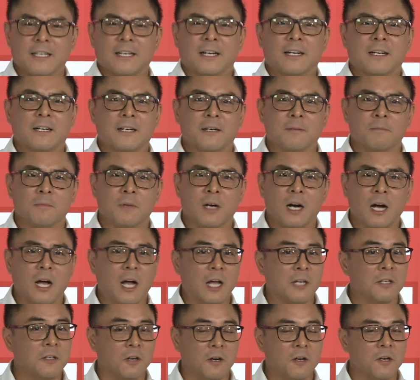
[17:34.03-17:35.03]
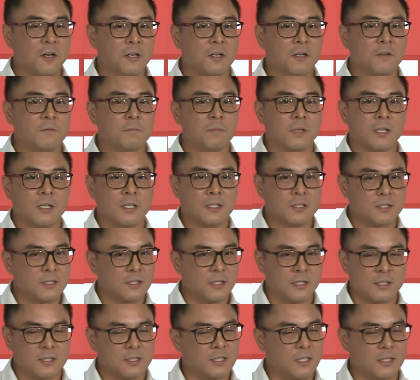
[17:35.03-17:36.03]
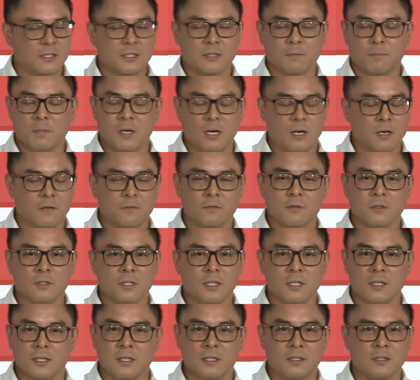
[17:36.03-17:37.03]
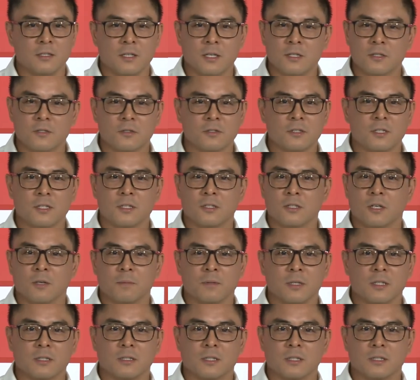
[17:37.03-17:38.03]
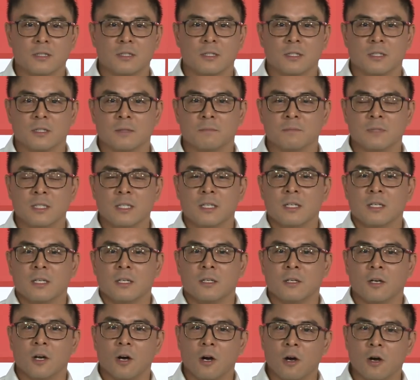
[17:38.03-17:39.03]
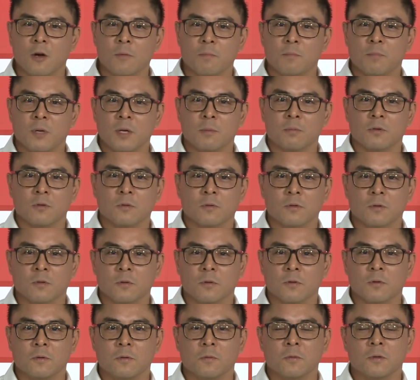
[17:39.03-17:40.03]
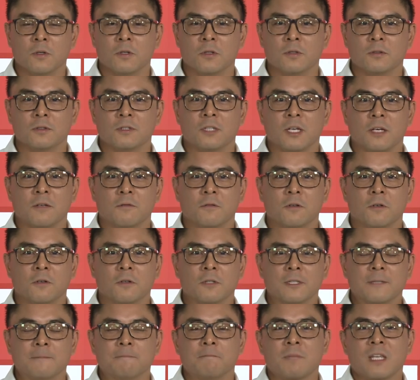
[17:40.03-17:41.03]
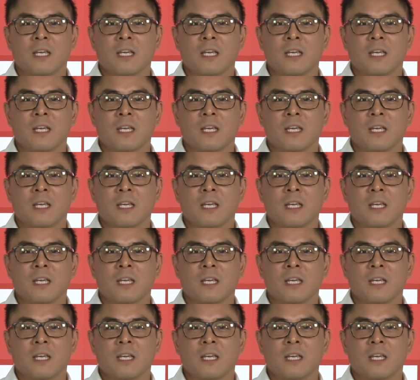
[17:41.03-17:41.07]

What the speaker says: I had not heard of, but it's such a powerful and interesting topic that you know, I hope people will take forward.